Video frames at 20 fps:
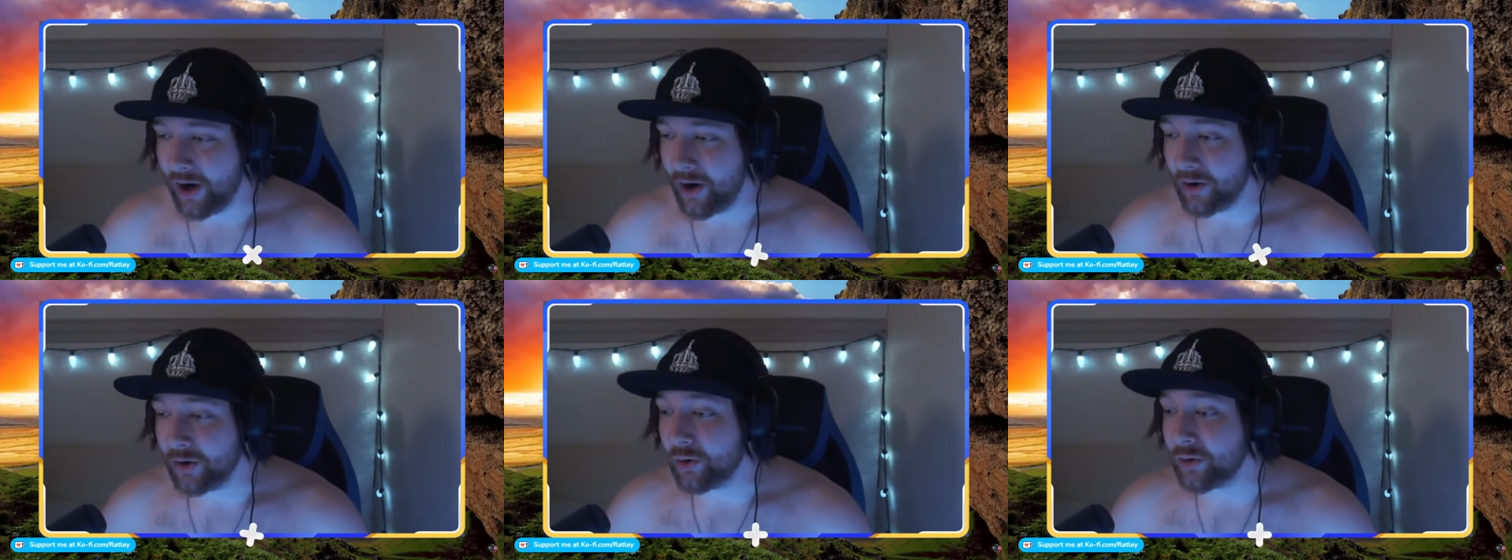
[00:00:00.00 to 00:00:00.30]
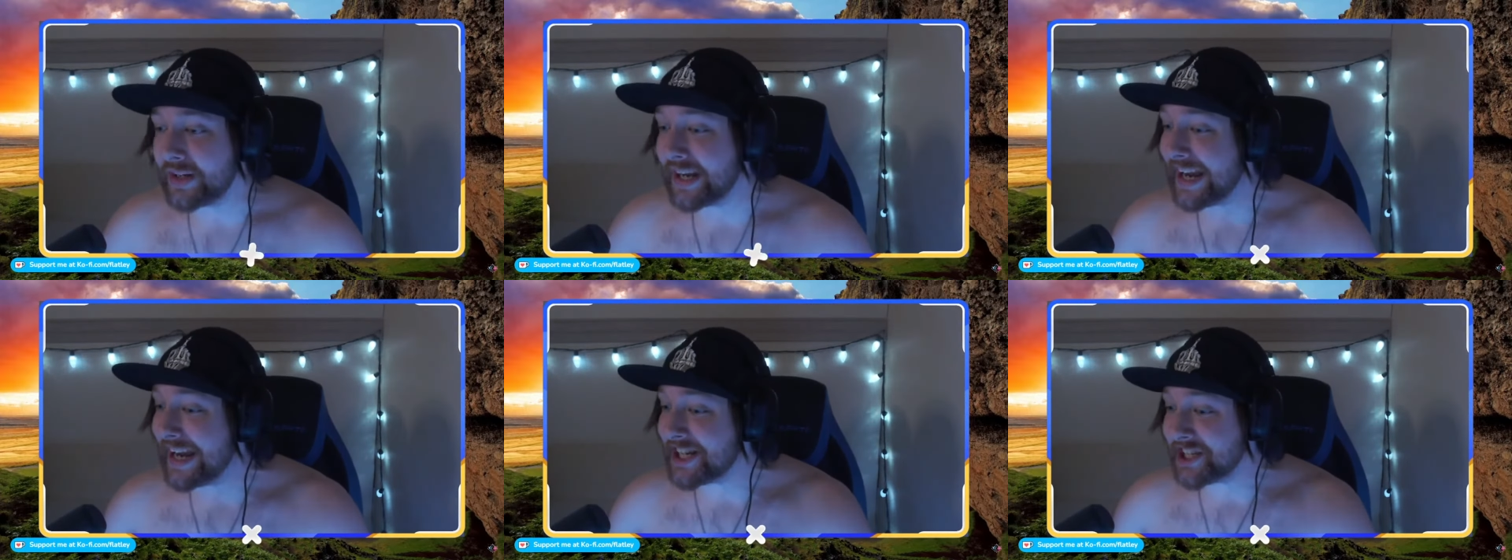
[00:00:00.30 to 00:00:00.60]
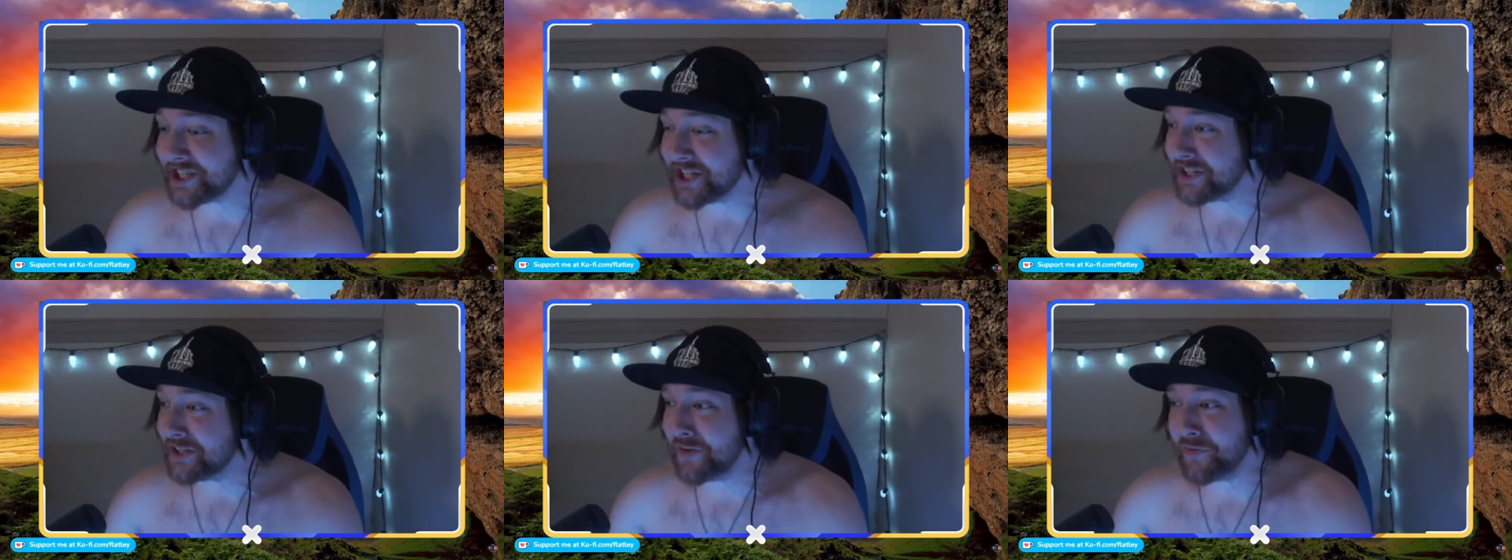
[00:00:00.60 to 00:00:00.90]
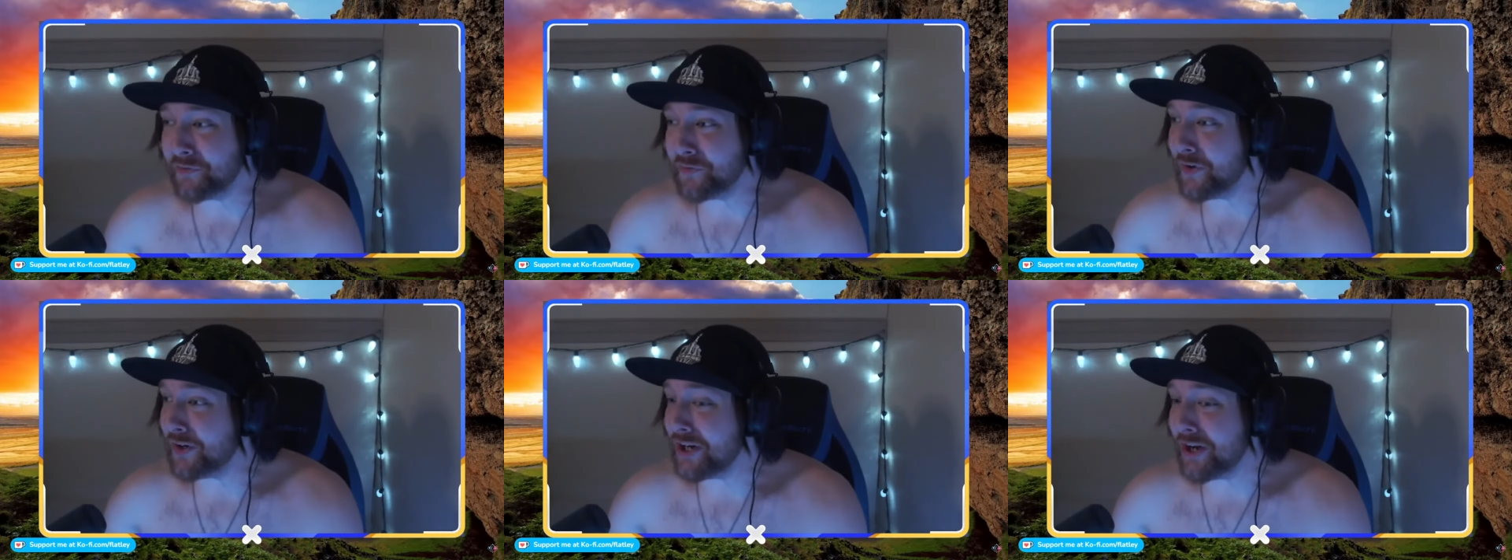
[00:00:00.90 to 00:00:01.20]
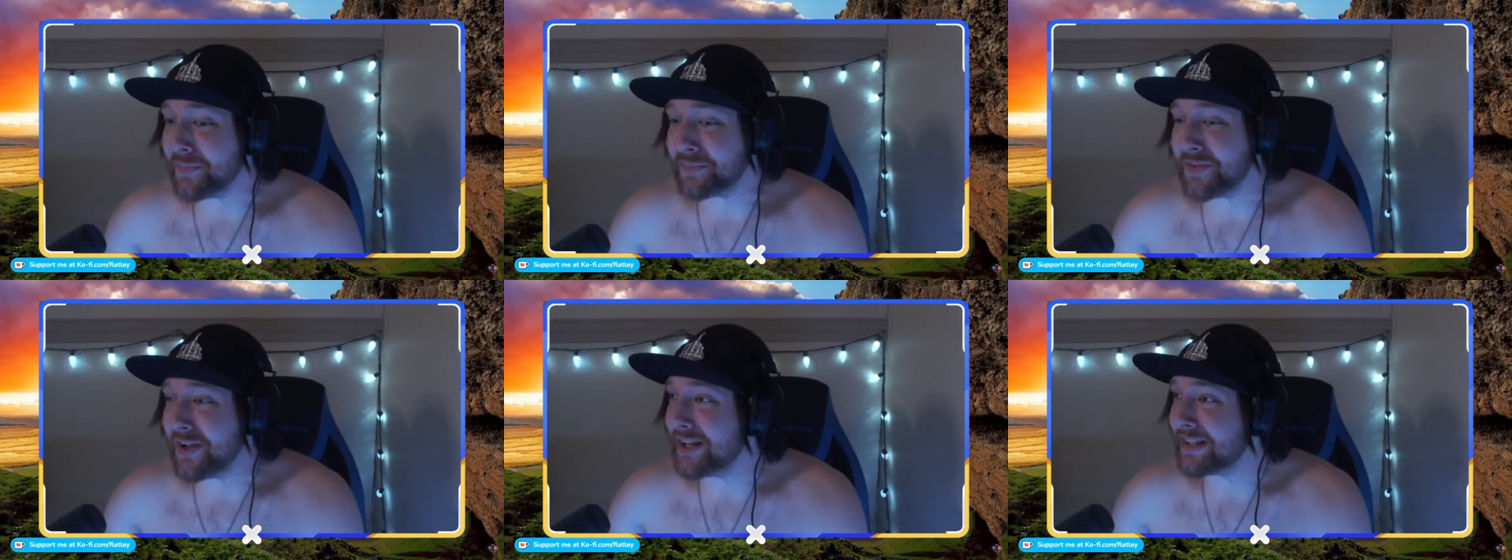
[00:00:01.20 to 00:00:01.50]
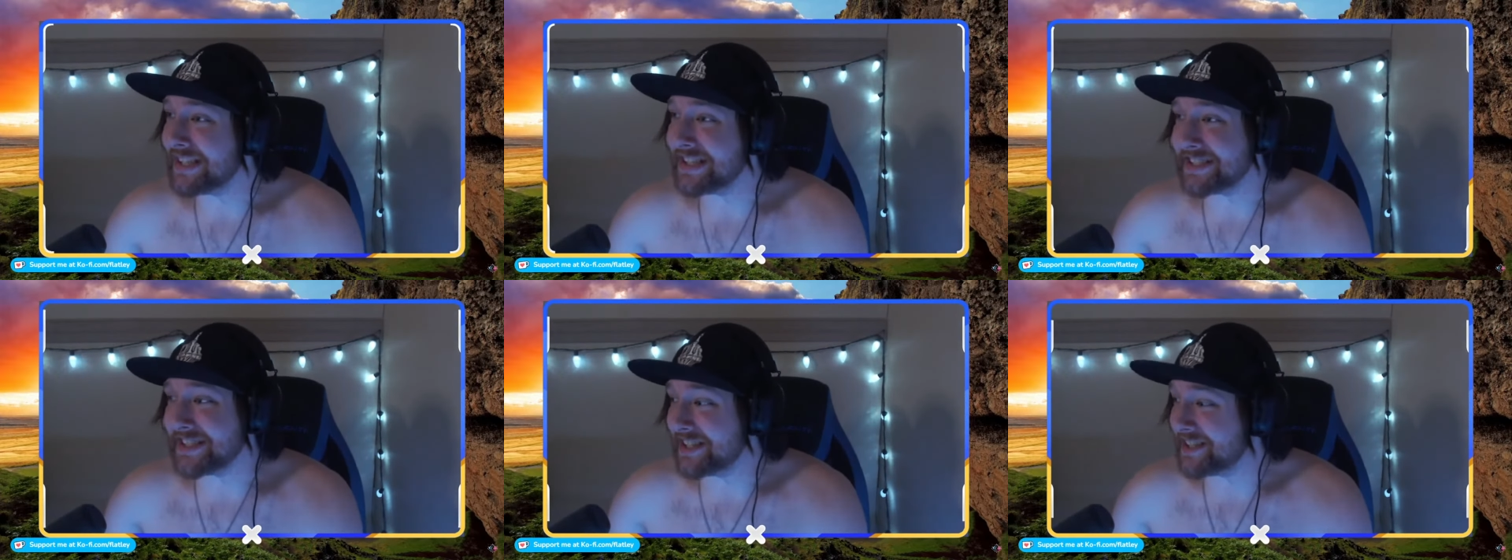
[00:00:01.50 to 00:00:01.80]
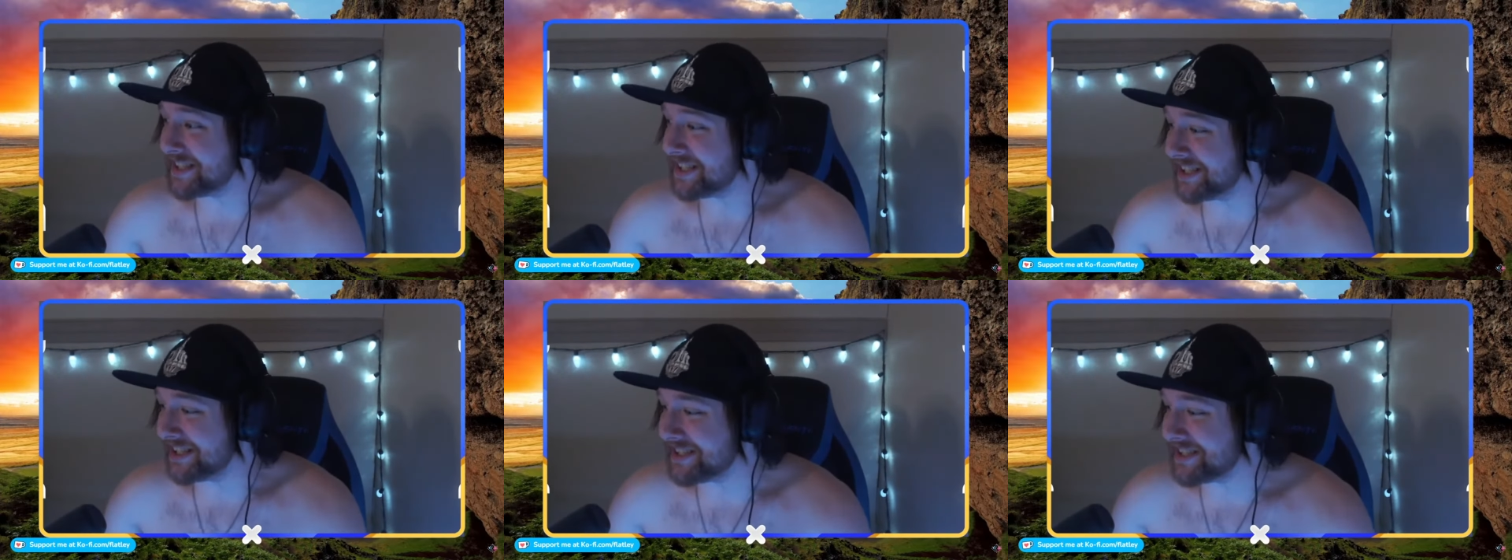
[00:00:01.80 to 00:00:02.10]
Okay, shut the fuck up, Doug. This
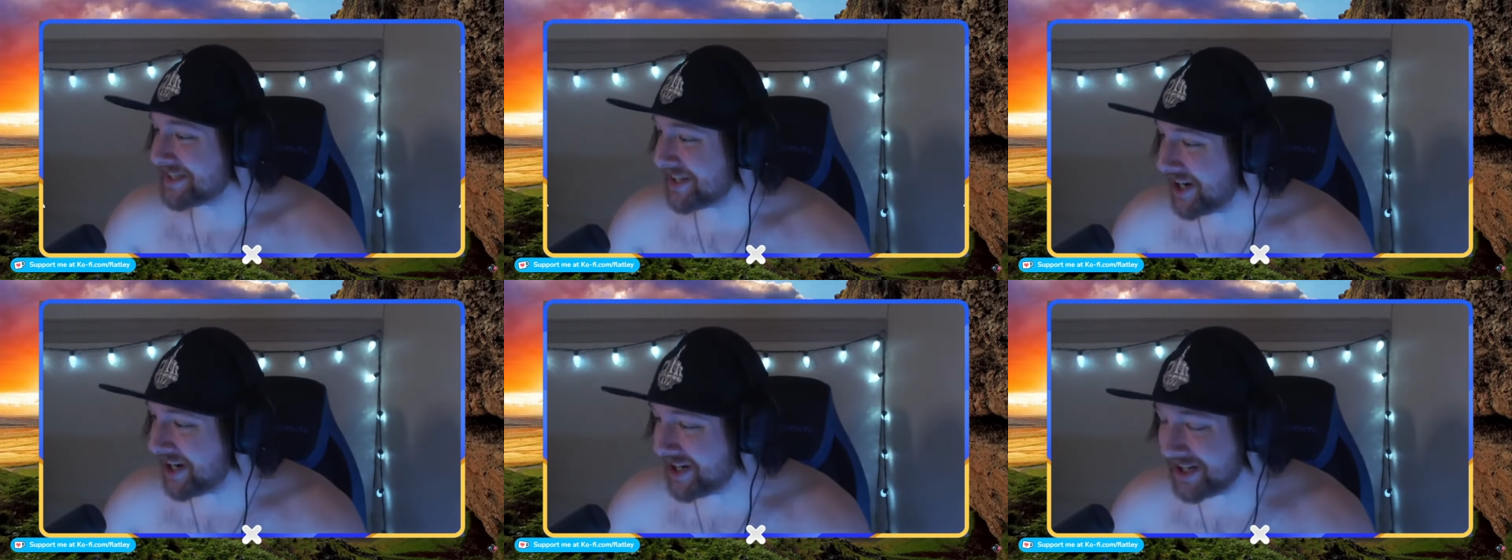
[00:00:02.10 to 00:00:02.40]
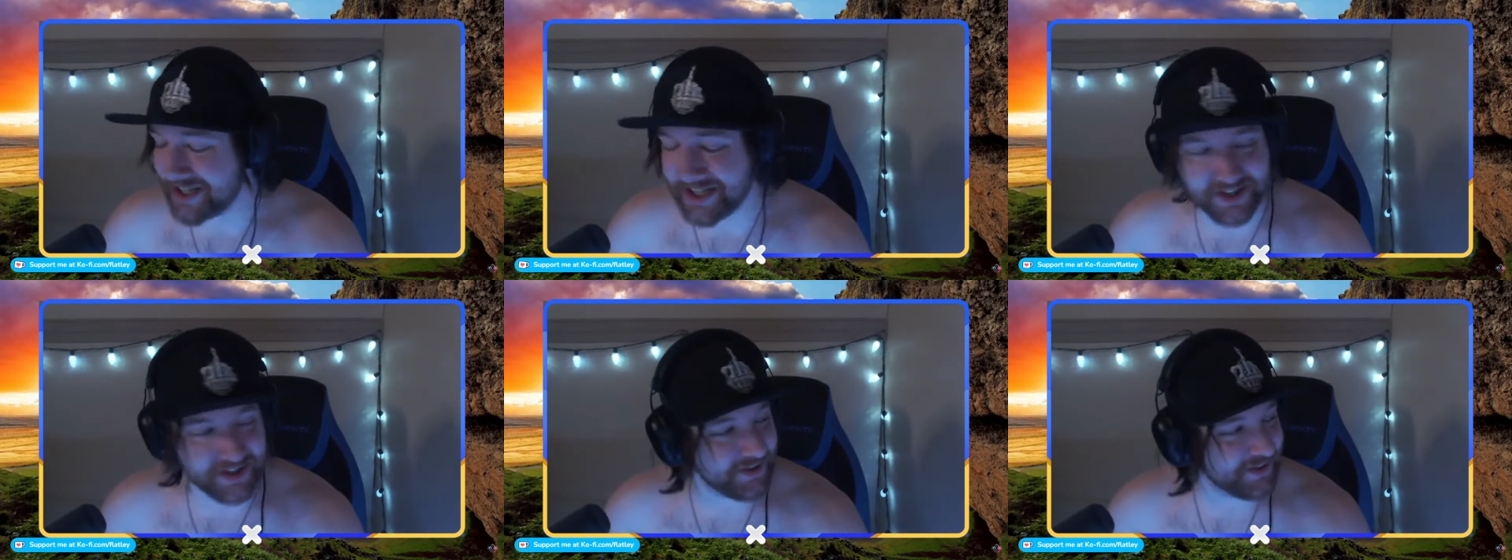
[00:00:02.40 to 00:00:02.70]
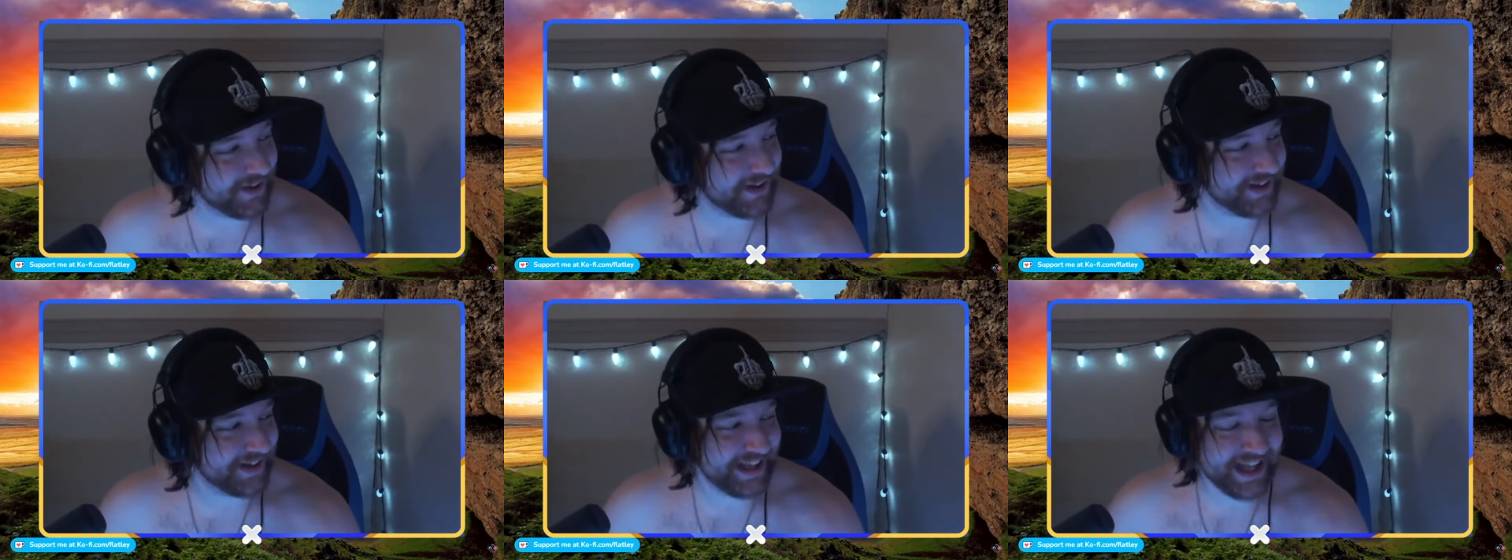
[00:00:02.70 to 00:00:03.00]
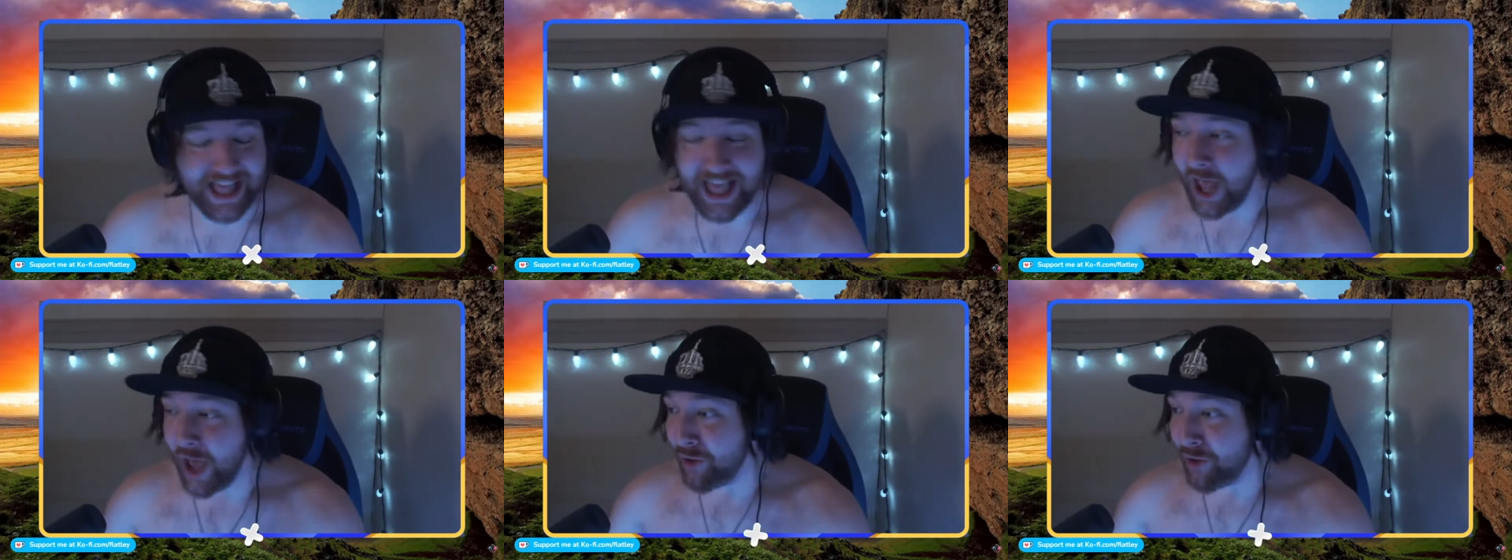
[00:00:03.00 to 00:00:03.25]
doesn't concern no, shut you. The fuck up, you